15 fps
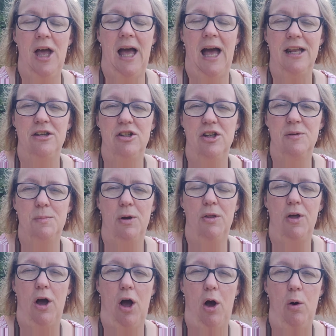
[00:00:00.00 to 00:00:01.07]
and just put
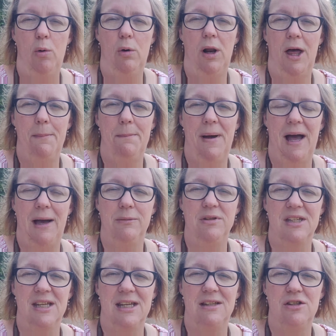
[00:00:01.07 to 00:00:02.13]
the whole
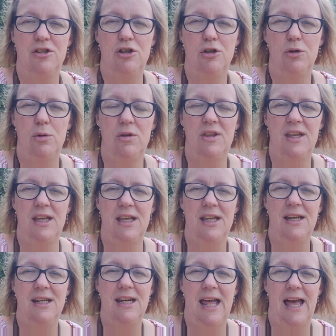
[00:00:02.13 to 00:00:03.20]
amount into the
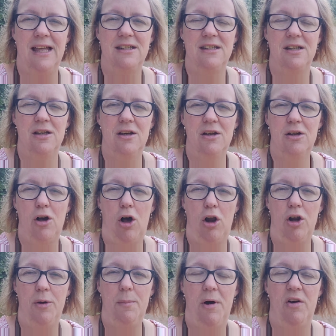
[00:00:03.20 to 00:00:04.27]
net
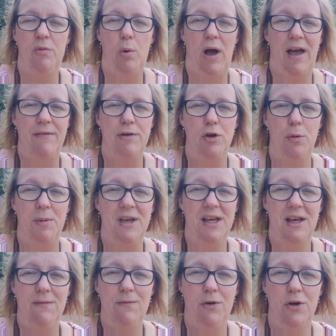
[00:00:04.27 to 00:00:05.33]
column of whatever you're being
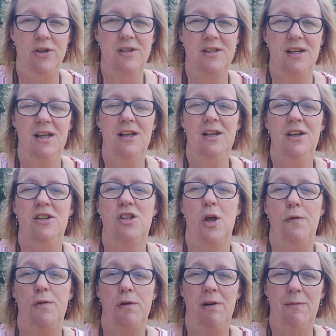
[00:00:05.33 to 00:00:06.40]
invoiced. So
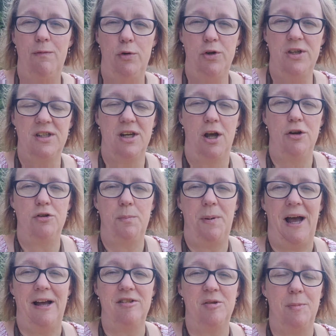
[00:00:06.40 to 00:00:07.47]
if you're invoiced
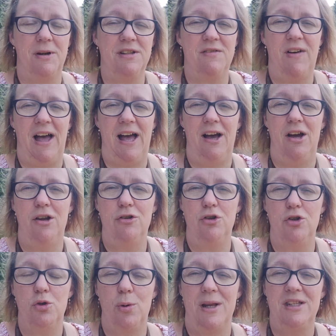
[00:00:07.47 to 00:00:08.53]
£100 plus VAT,
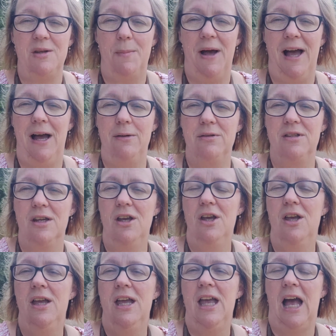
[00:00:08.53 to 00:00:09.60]

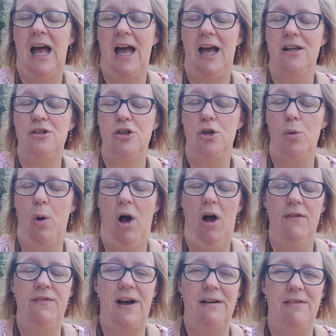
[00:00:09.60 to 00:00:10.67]
£120, and you
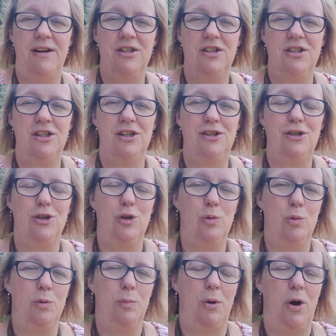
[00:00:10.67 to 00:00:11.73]
aren't VAT registered, you
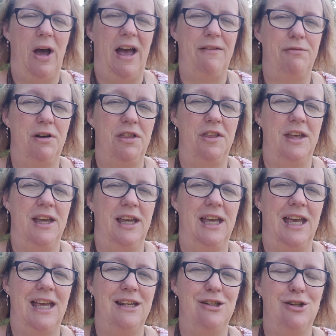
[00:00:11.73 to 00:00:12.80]
would put everything
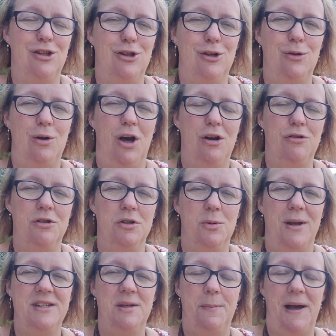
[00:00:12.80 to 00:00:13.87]
into
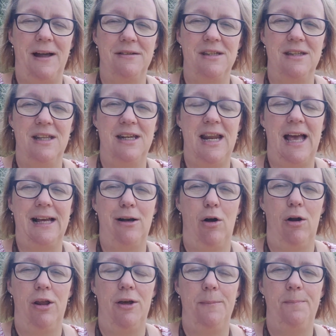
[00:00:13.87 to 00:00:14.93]
£120 in the net
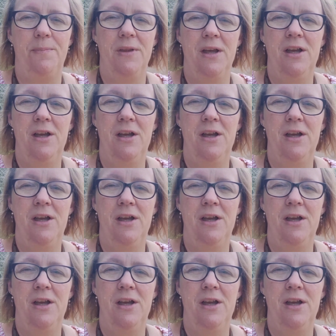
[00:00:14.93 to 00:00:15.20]
column.